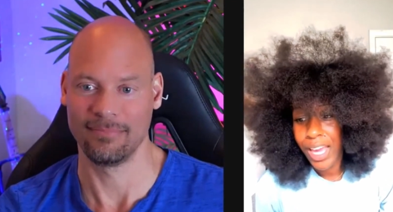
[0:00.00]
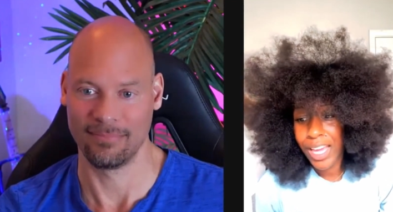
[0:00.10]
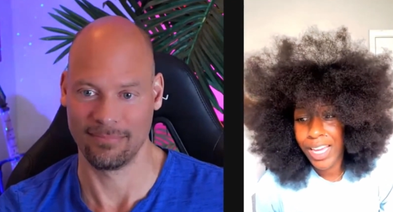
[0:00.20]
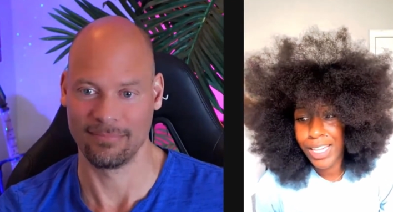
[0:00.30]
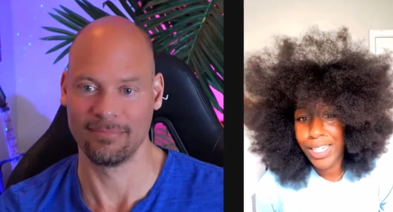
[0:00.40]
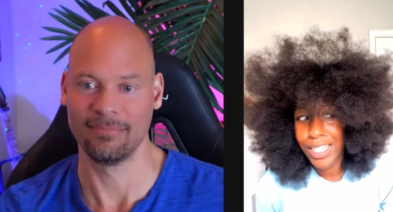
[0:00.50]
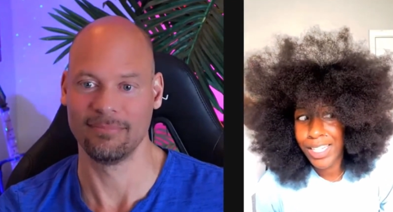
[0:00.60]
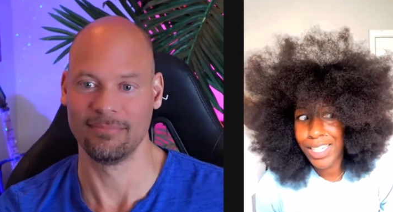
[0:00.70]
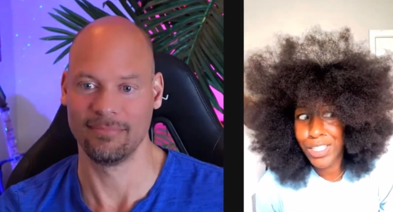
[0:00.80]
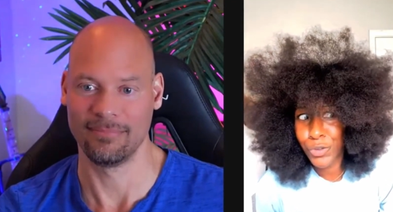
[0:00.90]
Speaker 1: And
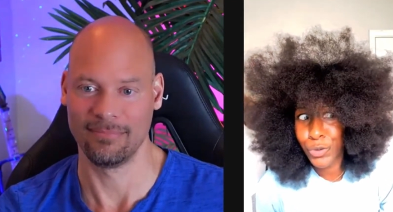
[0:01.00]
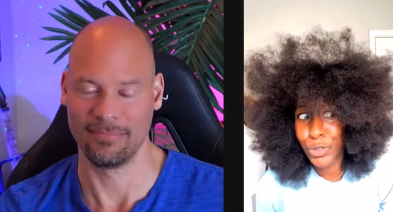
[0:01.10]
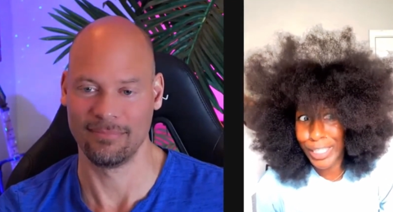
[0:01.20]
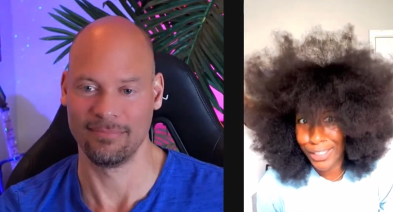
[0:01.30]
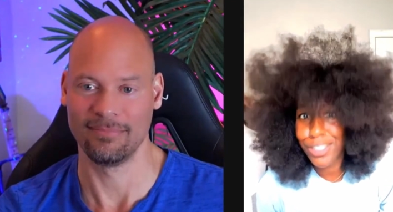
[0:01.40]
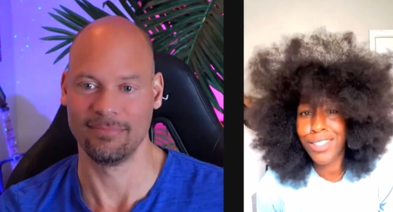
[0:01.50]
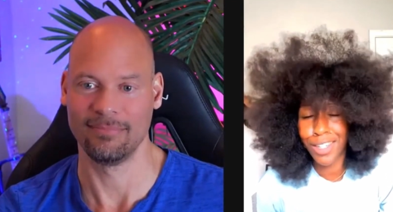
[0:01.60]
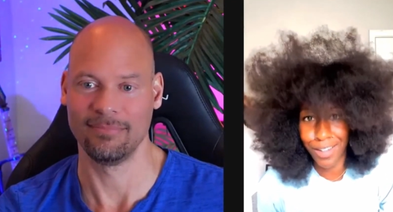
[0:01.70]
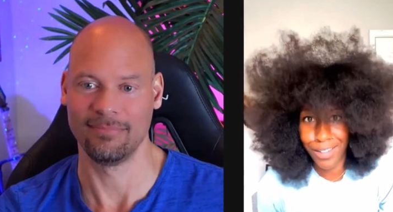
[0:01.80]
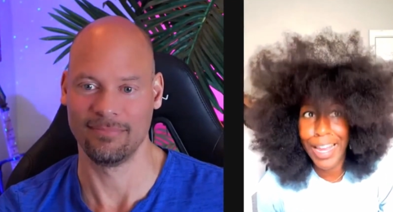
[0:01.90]
it's grueling just
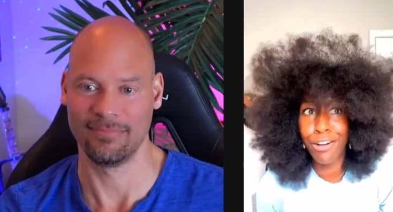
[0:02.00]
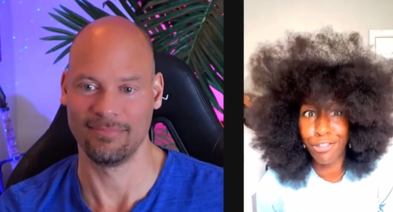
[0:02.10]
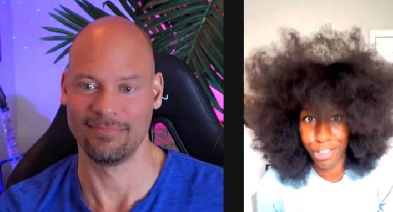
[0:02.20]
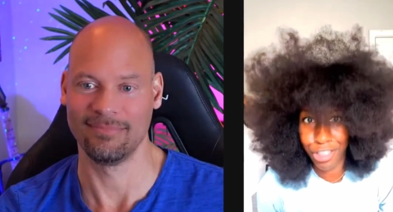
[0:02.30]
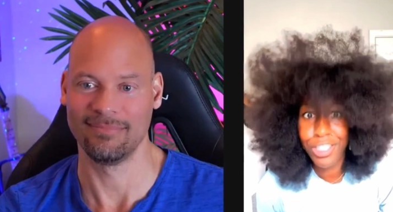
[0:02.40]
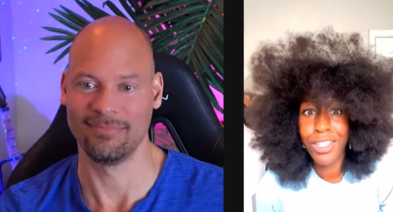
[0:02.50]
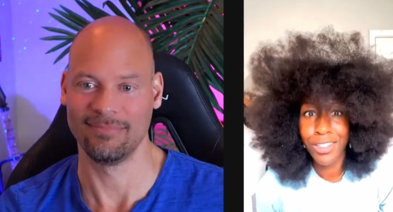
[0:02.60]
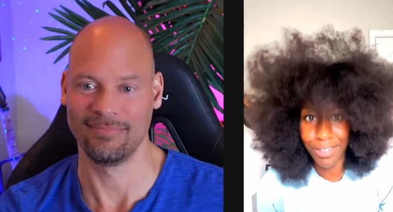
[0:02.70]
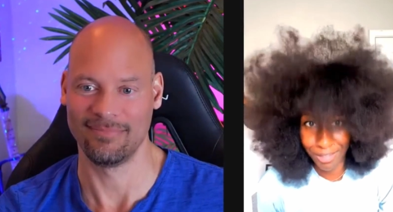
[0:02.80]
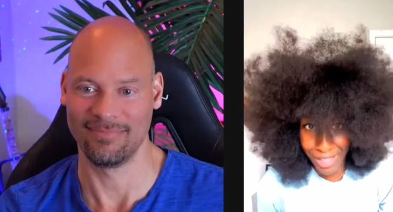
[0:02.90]
sitting on the couch
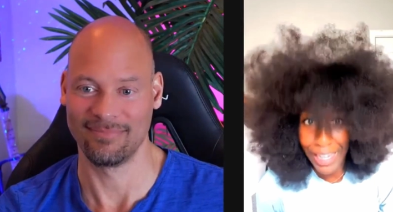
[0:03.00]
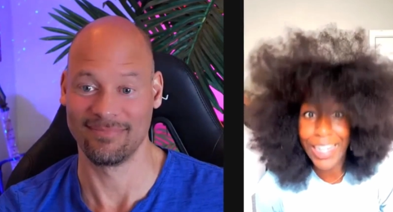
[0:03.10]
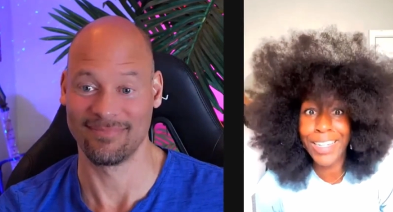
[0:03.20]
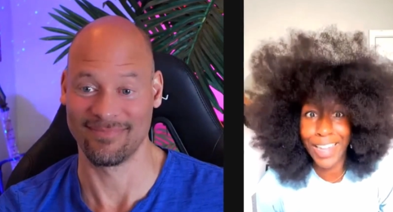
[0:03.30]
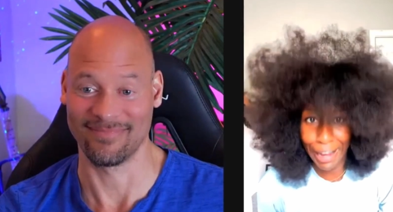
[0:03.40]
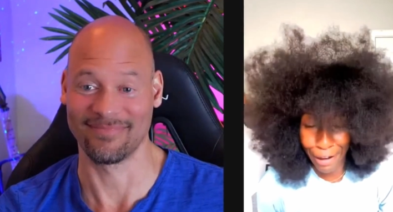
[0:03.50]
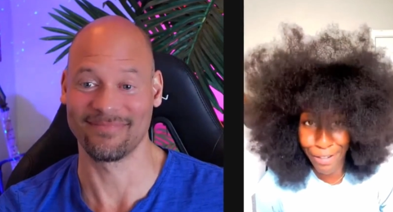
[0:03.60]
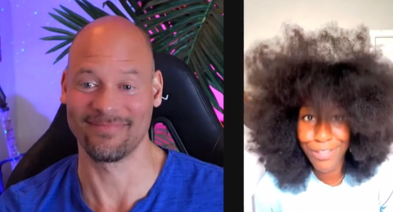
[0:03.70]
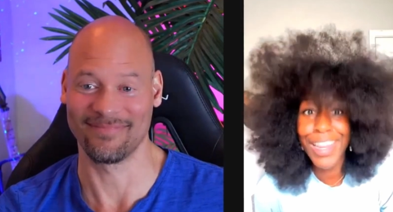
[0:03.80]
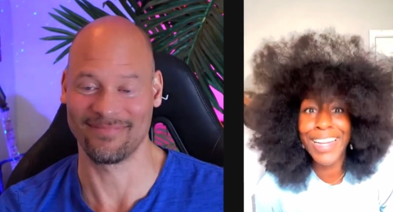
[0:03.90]
day in and day
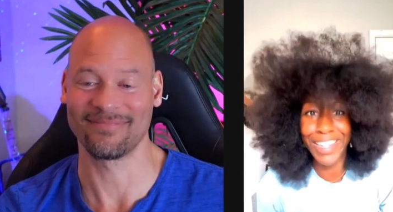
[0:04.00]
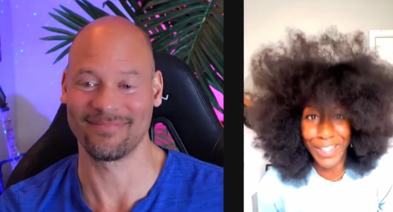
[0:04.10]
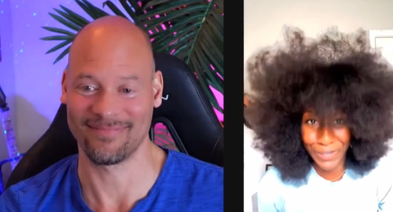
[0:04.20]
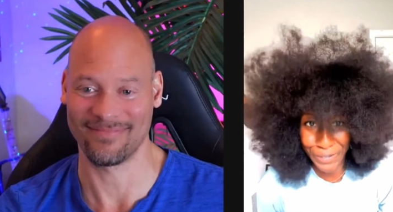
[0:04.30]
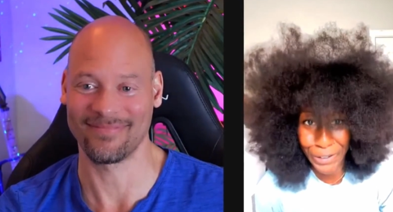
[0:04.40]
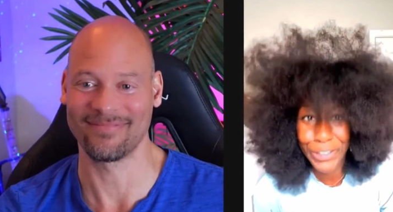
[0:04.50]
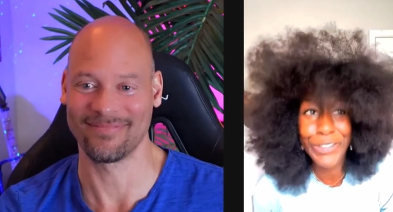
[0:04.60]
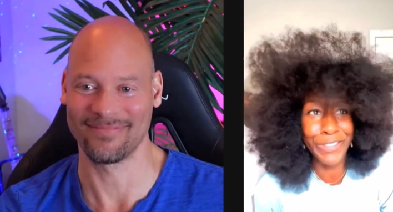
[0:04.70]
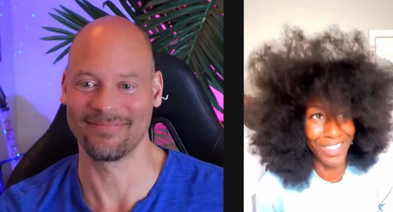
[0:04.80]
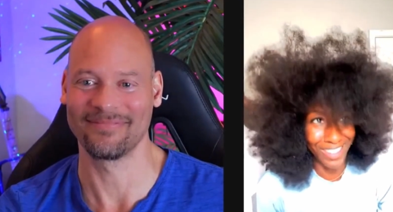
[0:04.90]
out. I did it
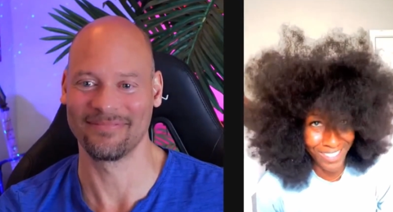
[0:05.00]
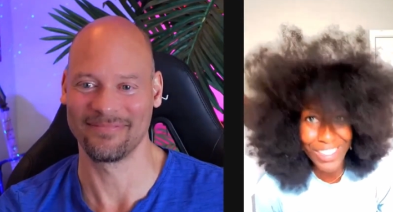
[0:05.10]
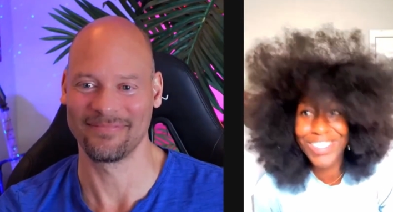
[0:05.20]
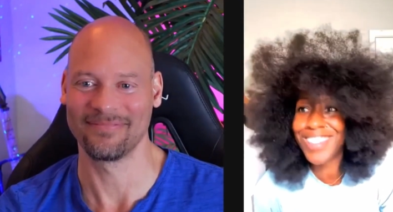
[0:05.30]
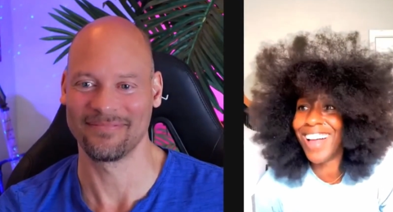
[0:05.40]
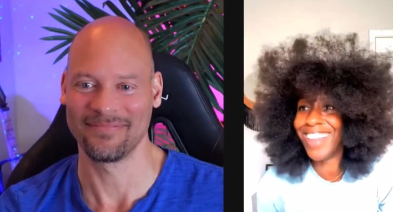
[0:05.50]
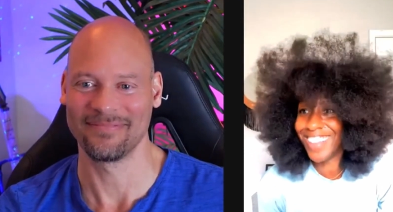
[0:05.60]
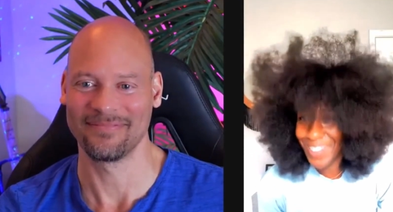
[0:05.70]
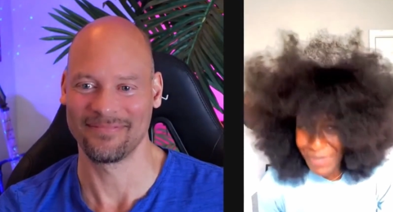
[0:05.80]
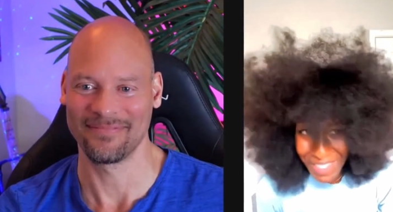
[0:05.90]
for a good
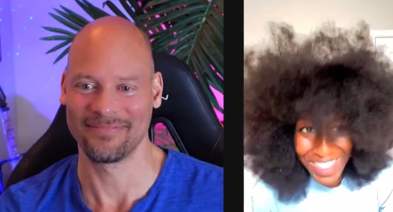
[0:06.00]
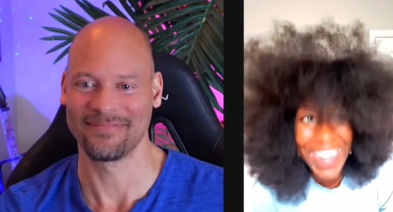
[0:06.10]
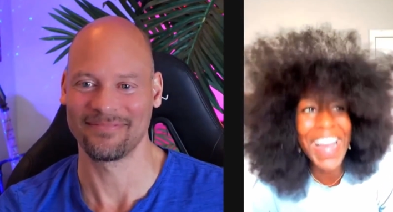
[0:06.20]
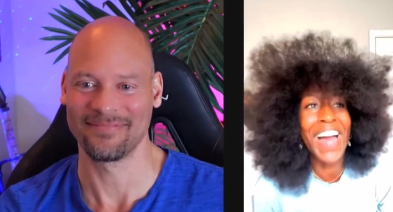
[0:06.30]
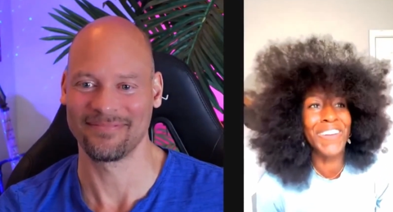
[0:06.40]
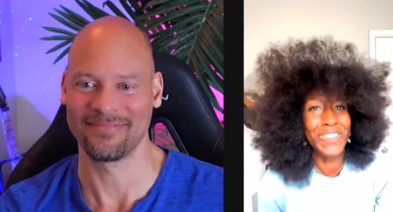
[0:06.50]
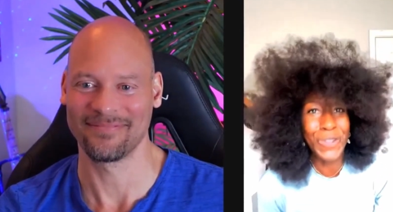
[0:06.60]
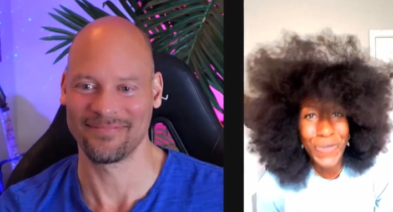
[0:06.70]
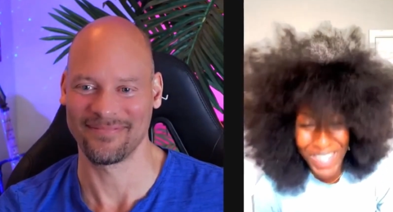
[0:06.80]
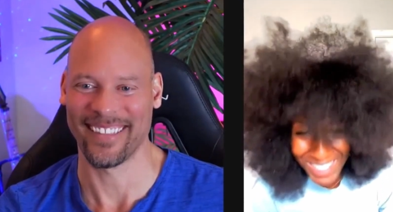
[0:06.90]
solid month and a half,
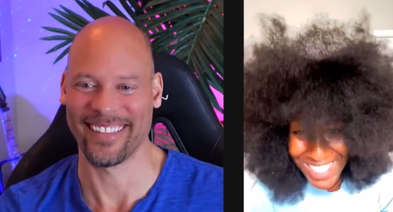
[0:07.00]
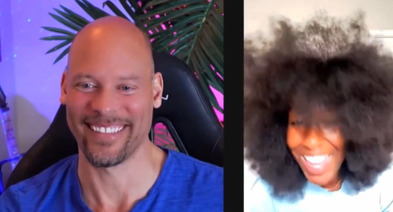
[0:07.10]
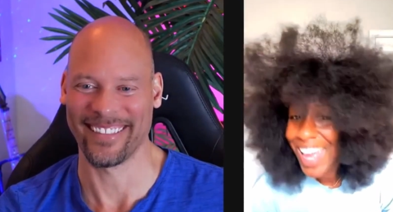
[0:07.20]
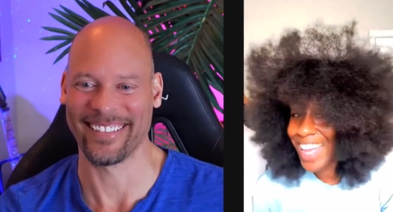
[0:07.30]
two months.